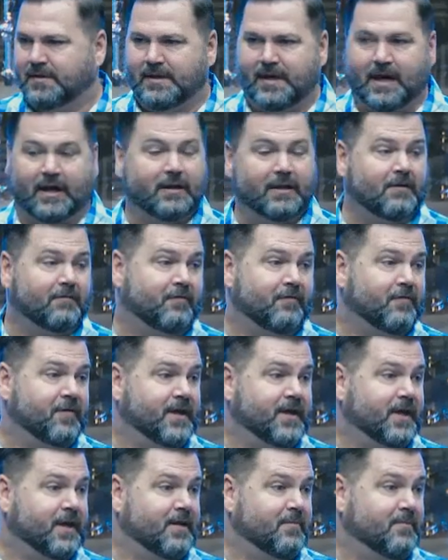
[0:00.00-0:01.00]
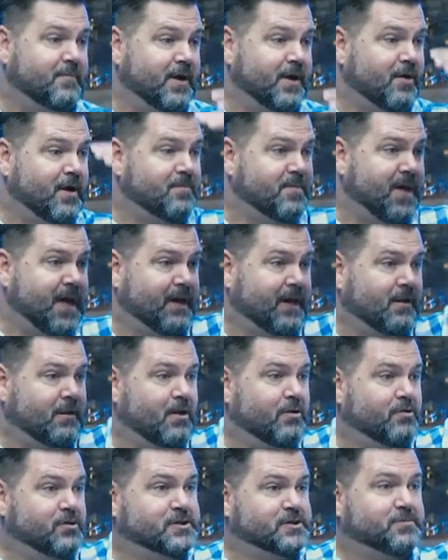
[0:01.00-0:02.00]
I'll never forget it. Barry
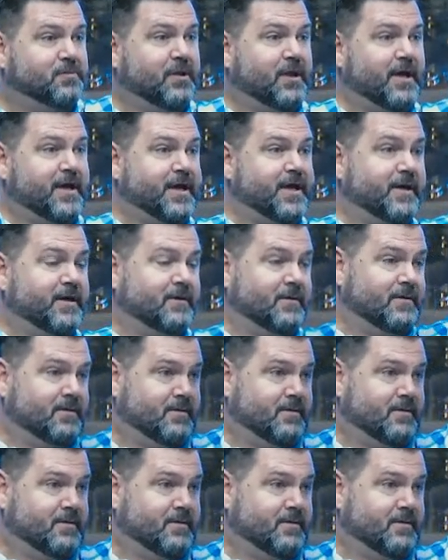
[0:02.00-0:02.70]
Manilow is playing.